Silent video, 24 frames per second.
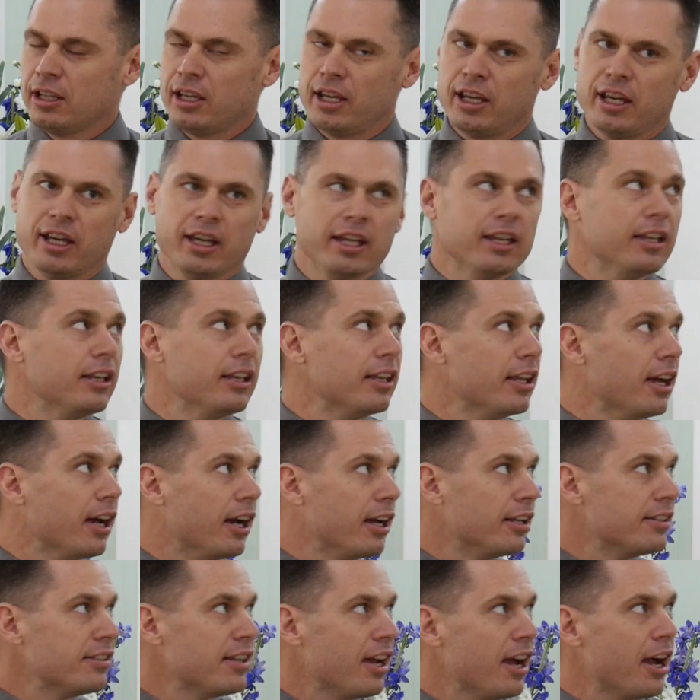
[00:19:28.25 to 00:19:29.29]
And uh,
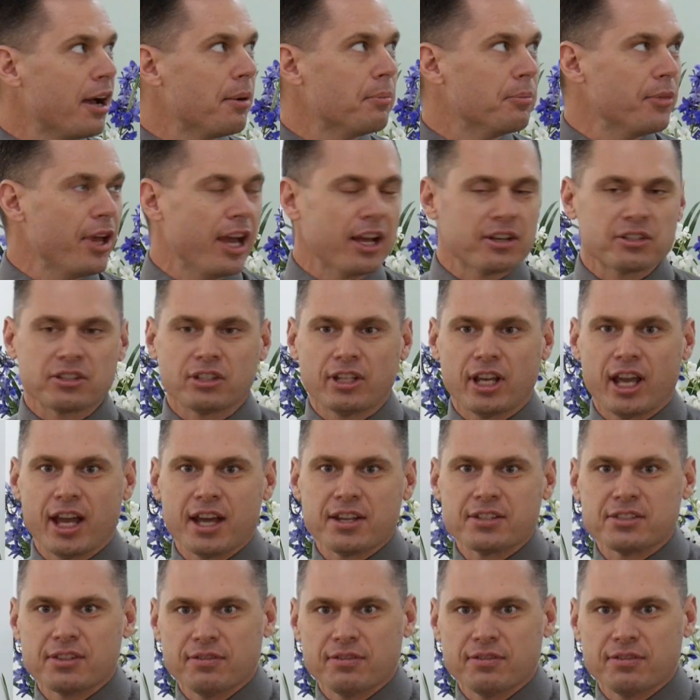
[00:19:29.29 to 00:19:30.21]
Tom actually has